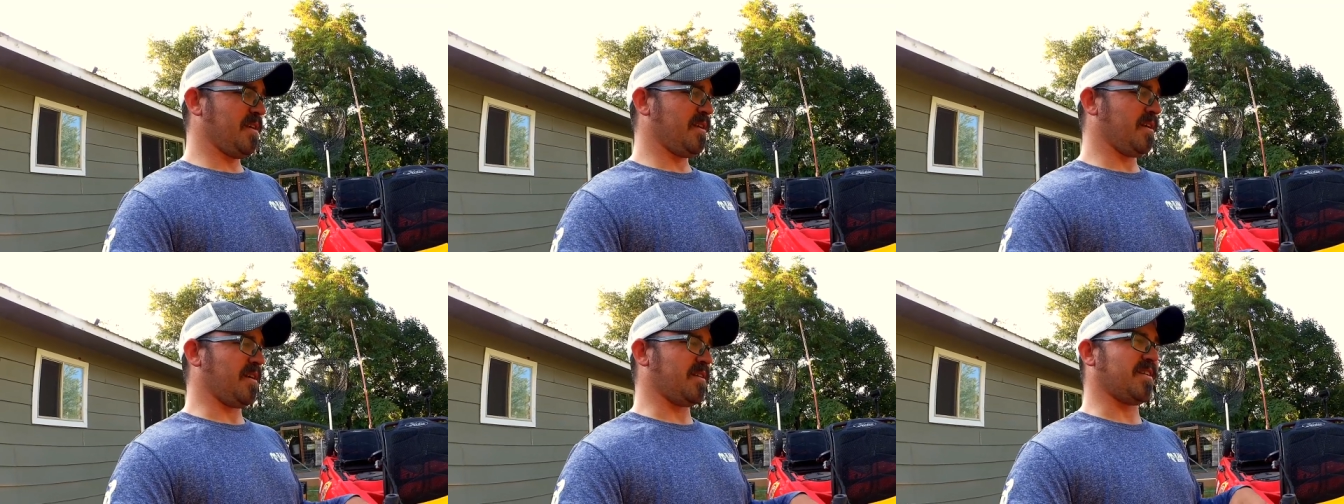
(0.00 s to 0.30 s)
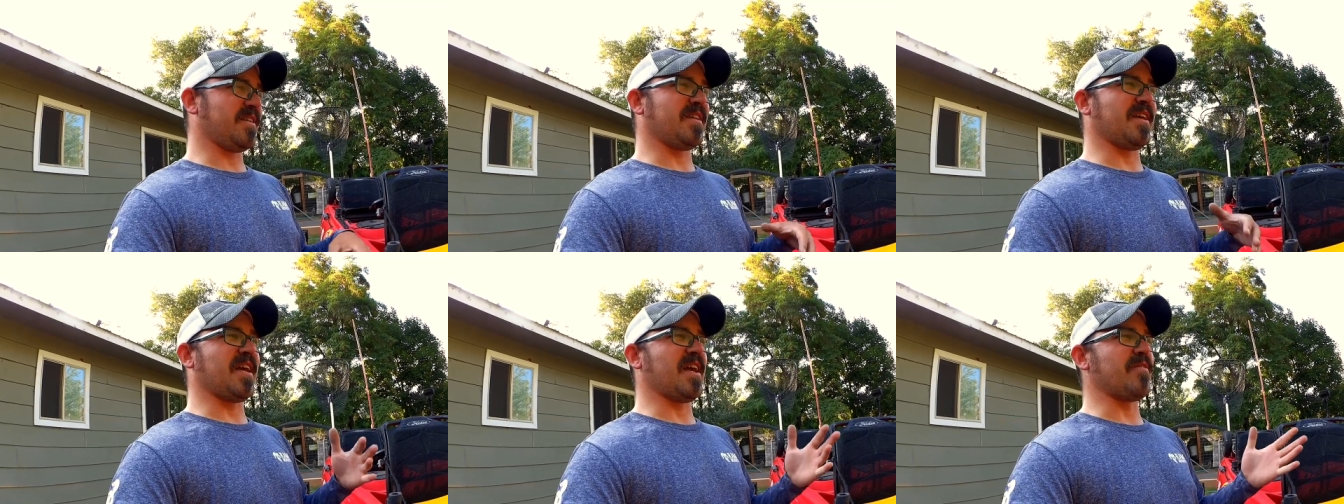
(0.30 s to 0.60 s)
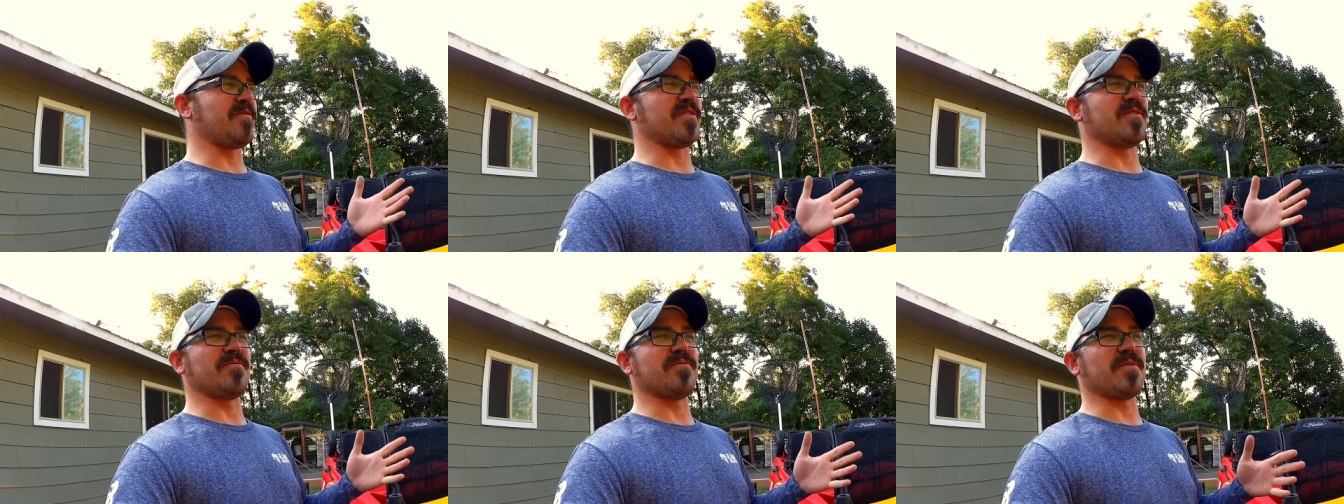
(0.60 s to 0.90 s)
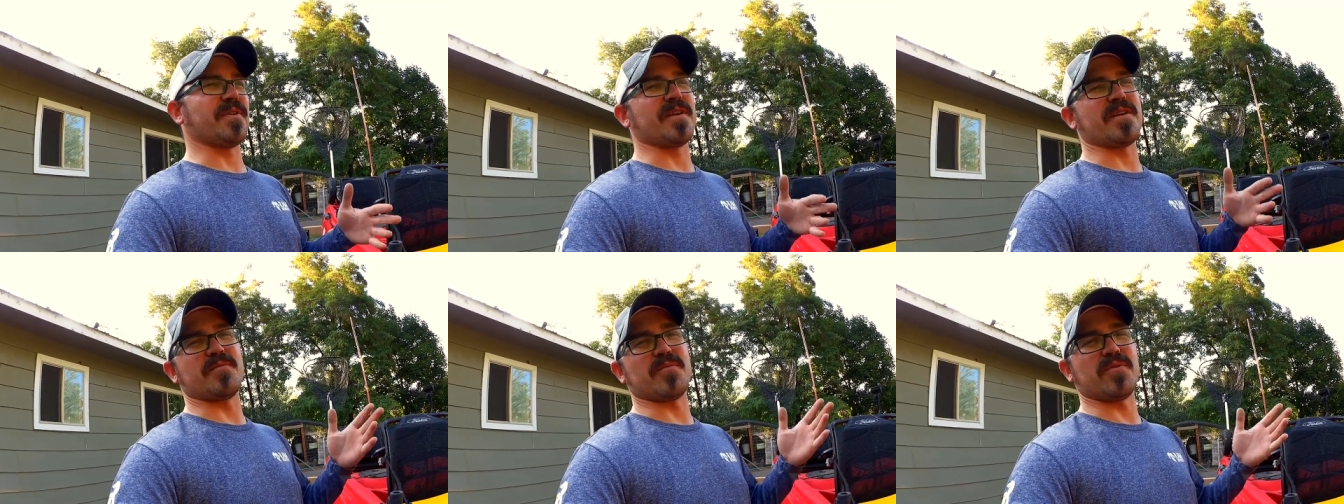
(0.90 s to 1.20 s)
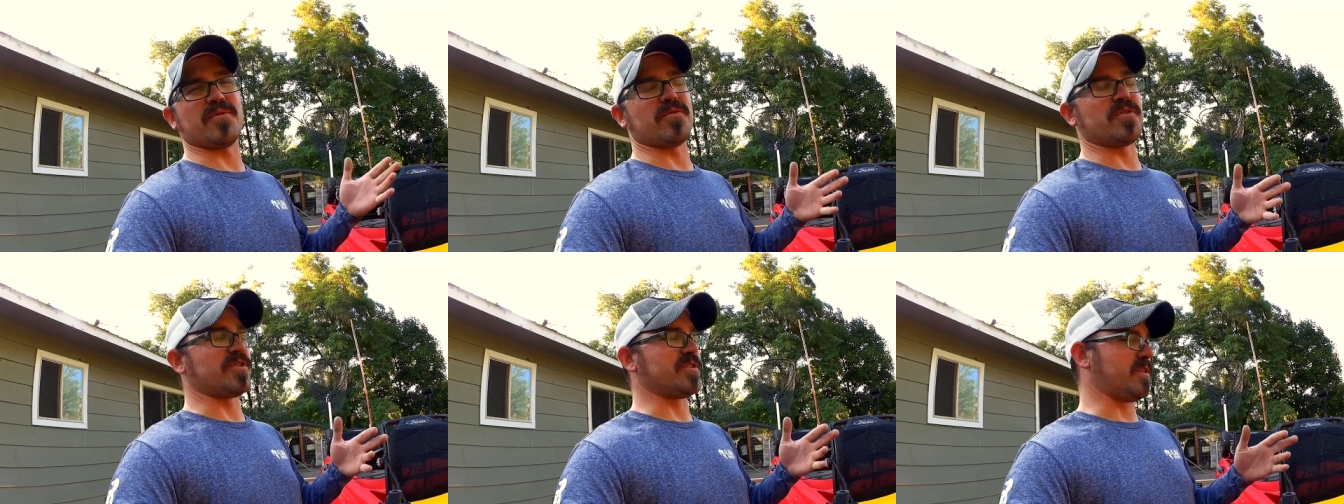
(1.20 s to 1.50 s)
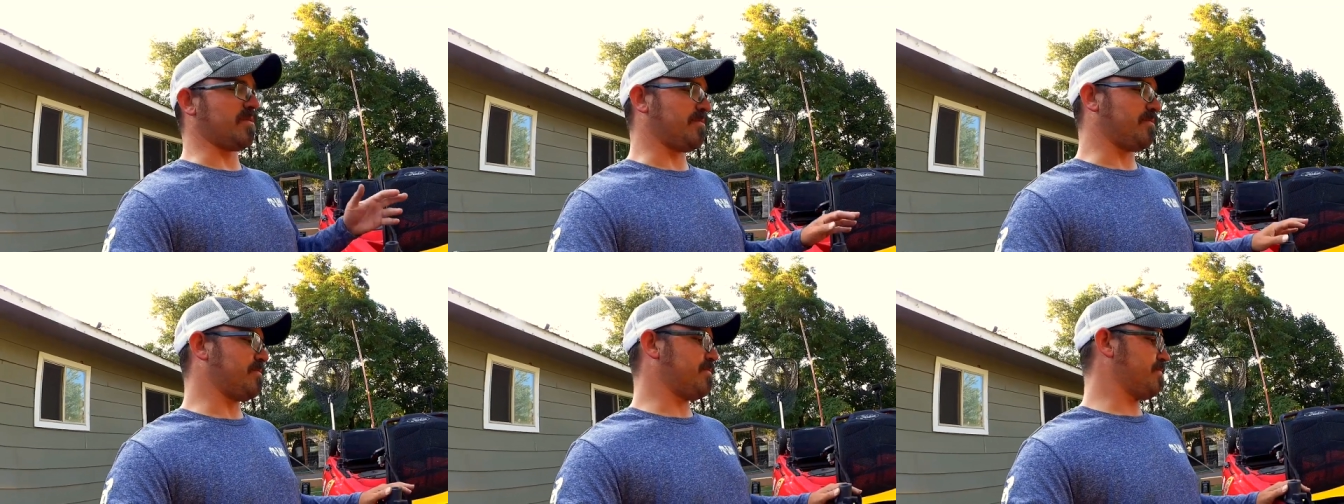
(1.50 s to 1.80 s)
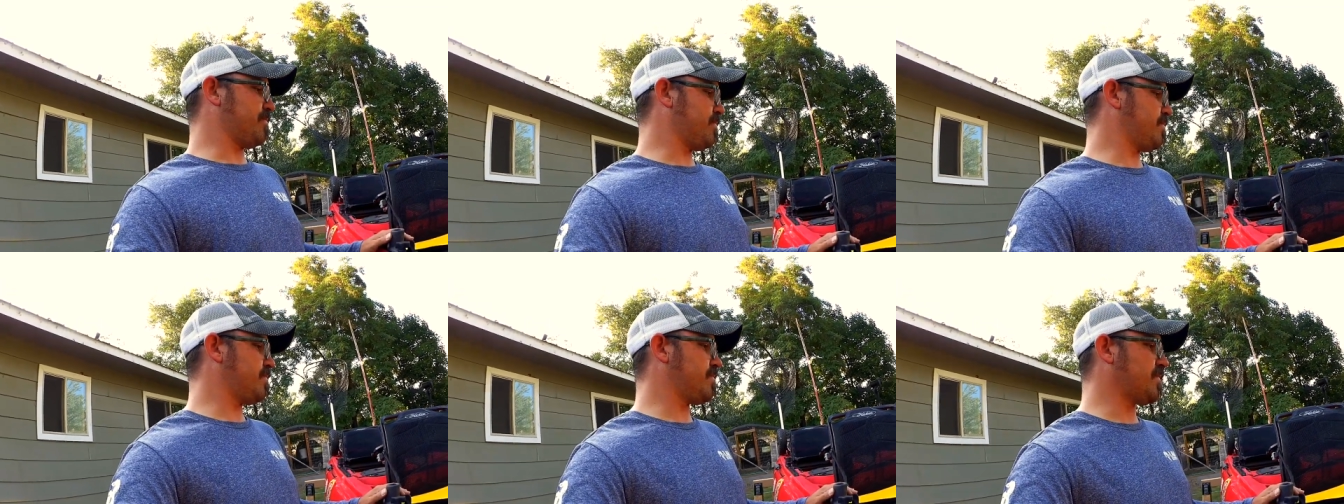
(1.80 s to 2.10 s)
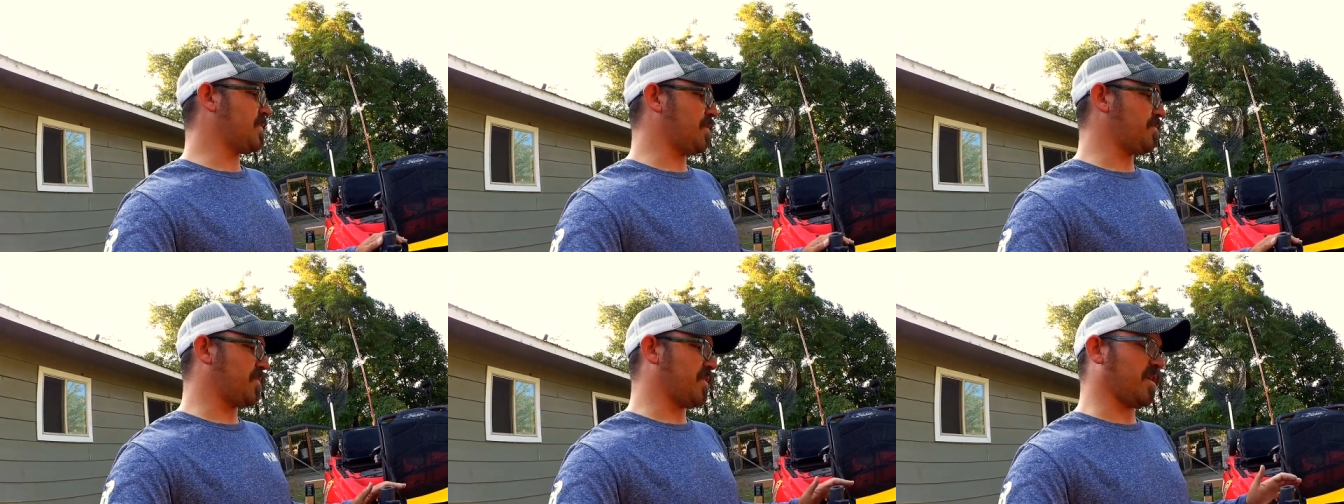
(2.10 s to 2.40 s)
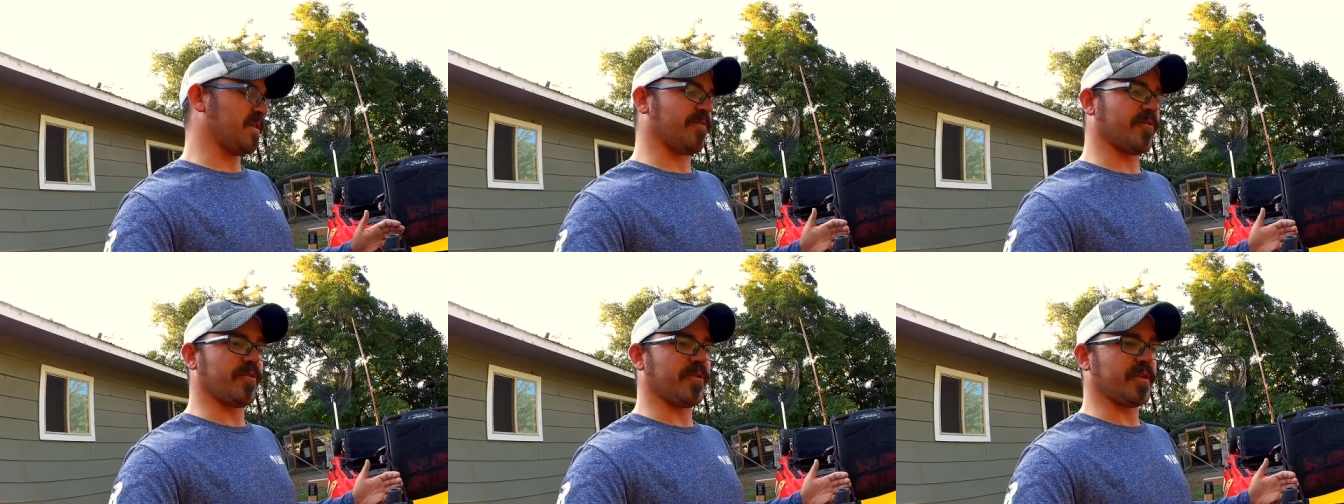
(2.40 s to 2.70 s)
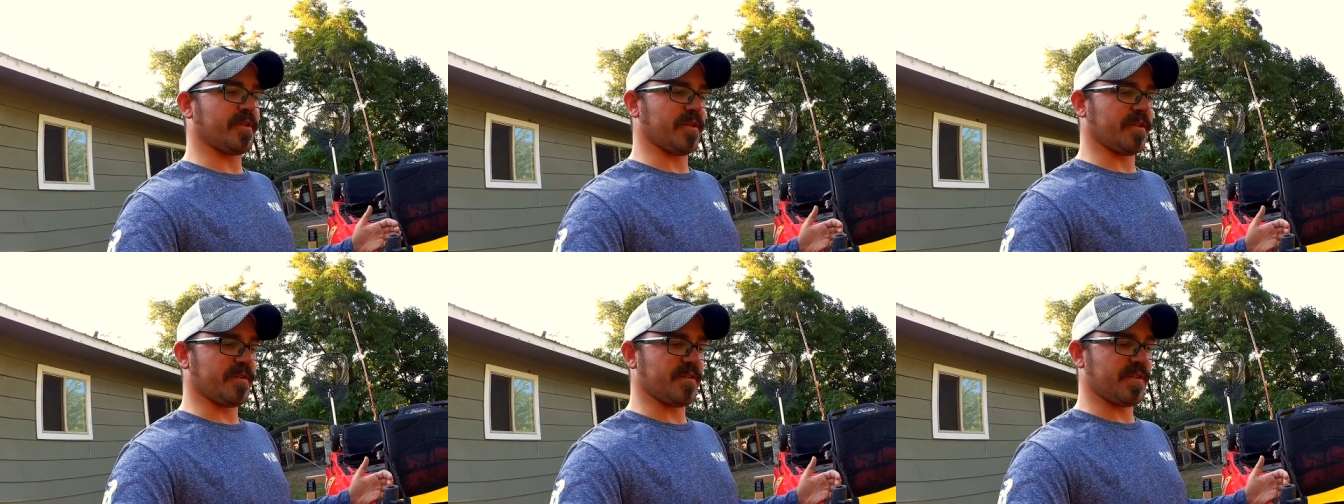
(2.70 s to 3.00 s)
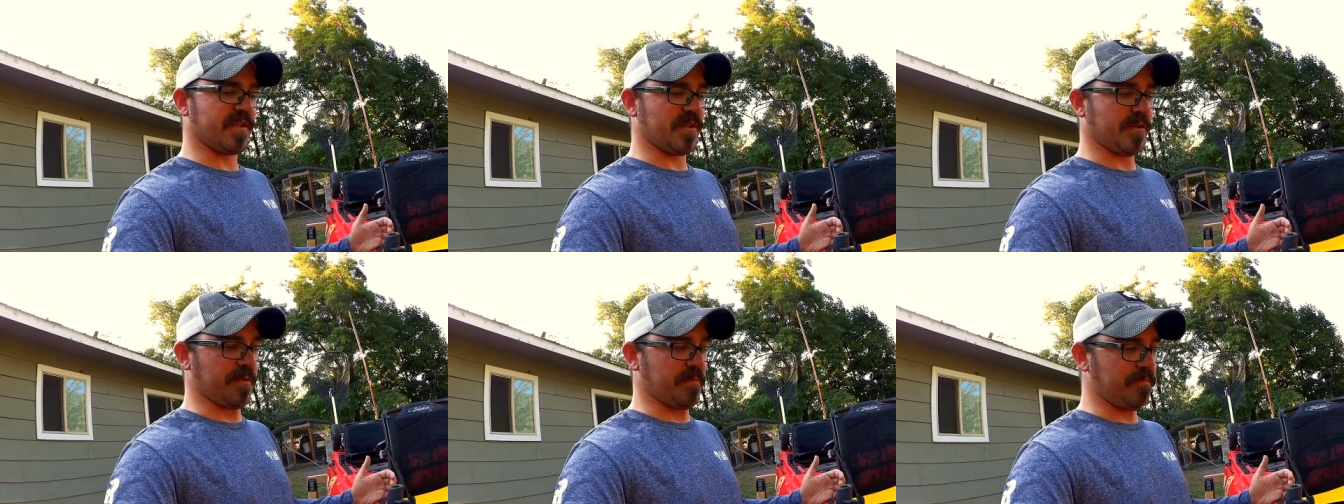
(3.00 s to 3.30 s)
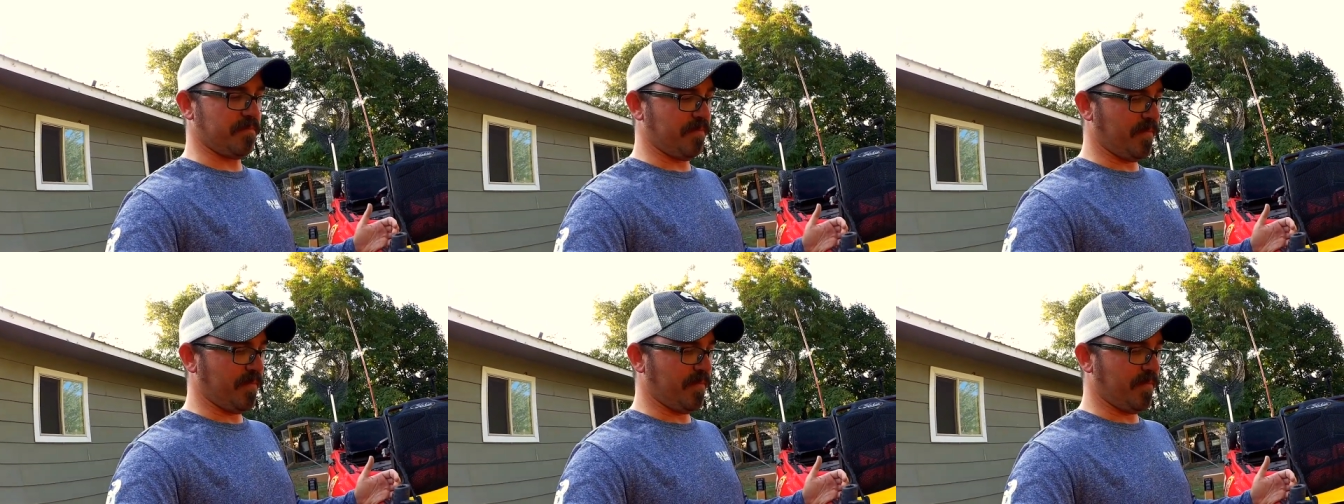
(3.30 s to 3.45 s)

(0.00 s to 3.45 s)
And then they have an inflatable, which I'm, I'm not even going to consider.